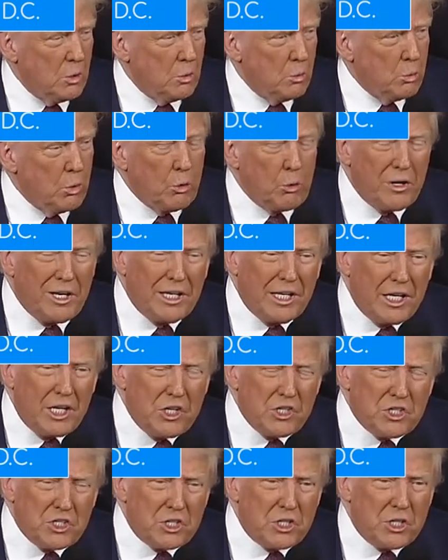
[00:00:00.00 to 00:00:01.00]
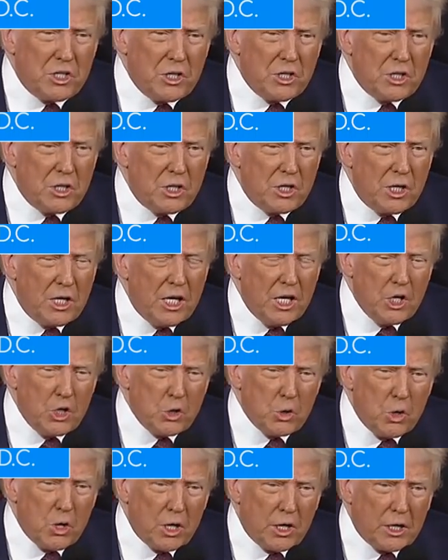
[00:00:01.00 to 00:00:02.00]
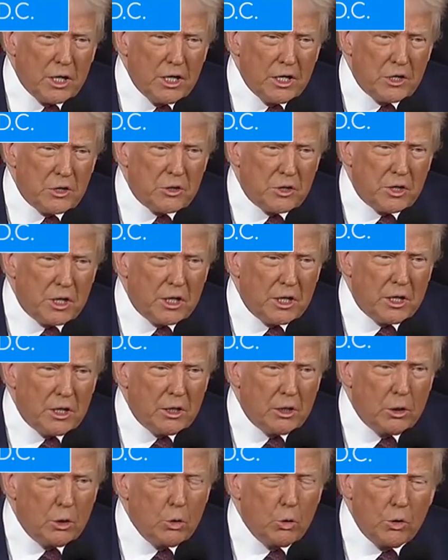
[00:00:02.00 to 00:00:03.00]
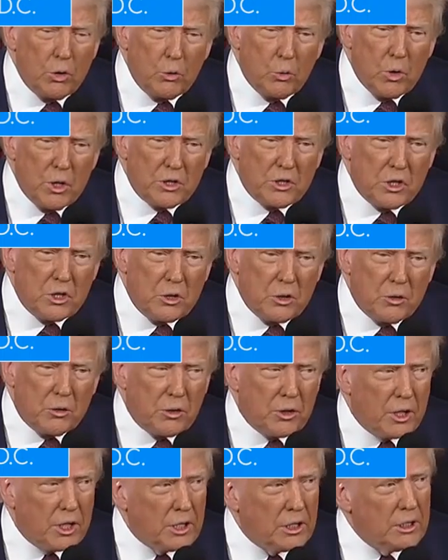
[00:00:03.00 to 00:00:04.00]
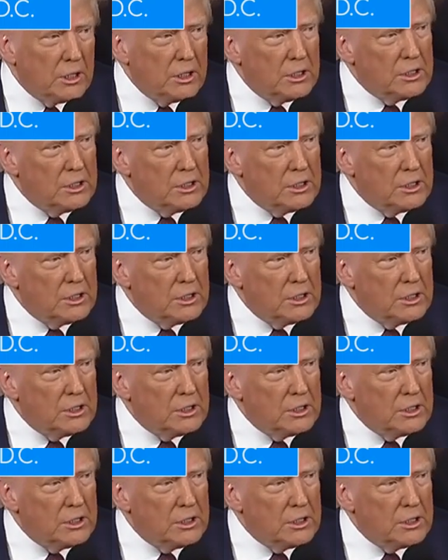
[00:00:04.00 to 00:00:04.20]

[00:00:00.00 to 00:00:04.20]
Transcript: were released into our country. Who would want to do that?